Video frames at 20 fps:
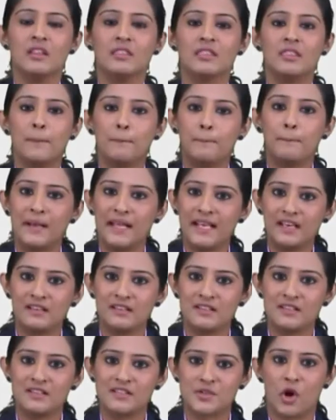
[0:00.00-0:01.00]
The
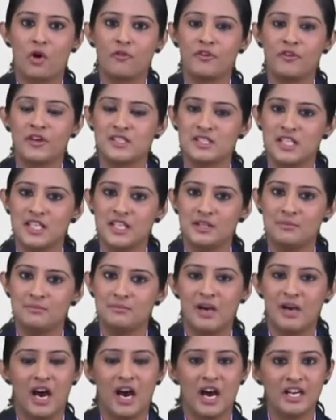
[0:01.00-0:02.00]
players of our team
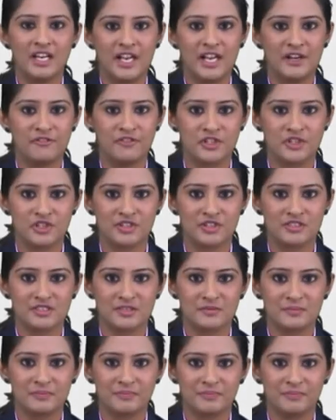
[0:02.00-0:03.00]
are efficient.
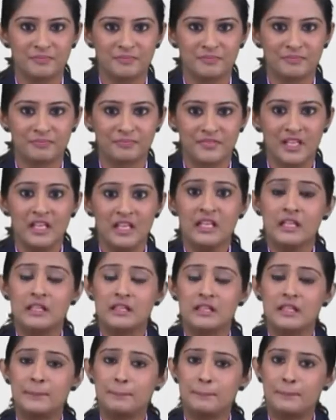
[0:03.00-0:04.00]

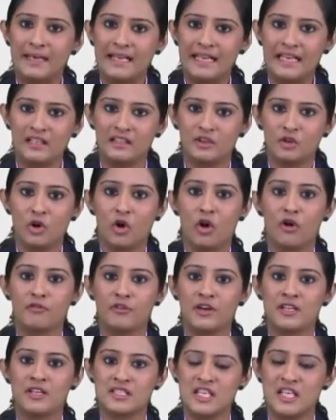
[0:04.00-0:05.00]
The player of
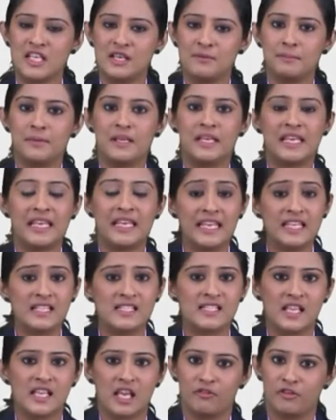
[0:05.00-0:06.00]
our team is
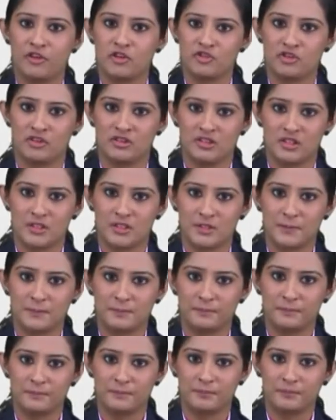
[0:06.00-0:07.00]
efficient.
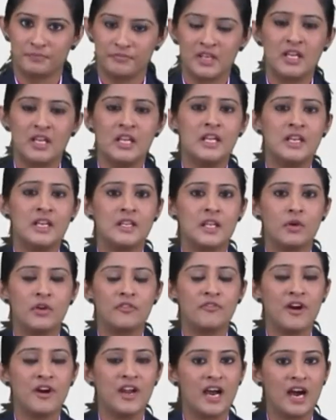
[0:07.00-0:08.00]
Now if
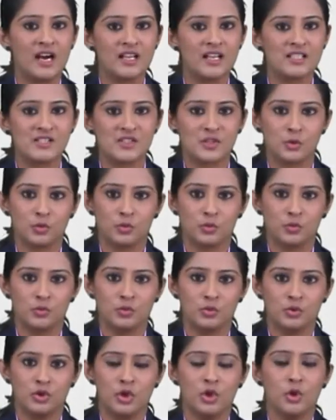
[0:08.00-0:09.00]
I ask you,
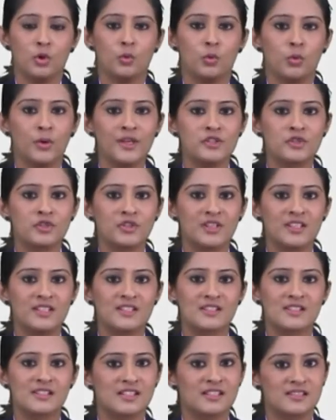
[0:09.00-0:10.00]
which
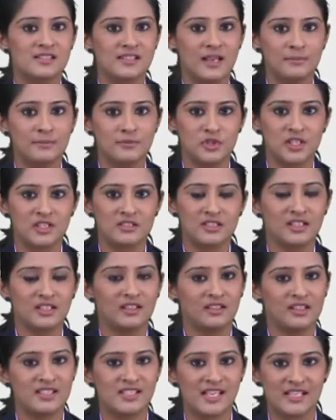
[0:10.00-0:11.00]
is the subject in
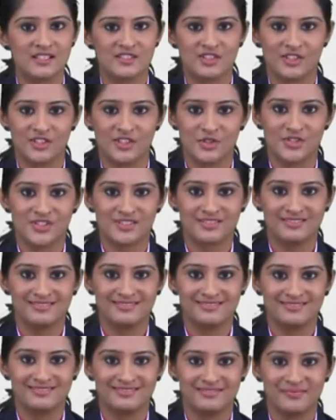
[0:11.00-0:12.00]
the sentence?
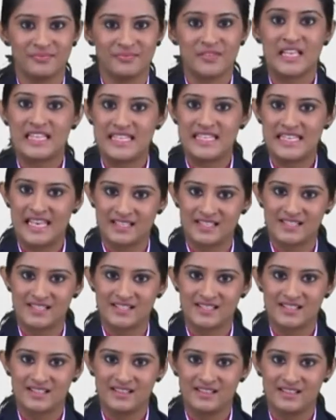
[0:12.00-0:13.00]

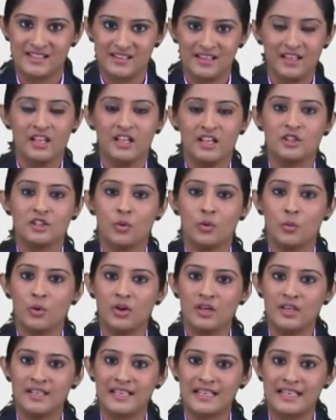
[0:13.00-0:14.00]
Yes, the
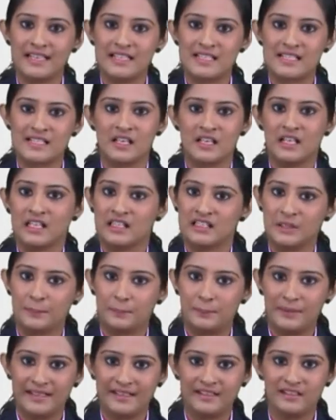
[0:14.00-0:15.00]
word is the
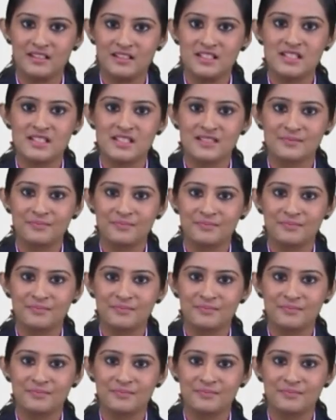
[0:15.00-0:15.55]
players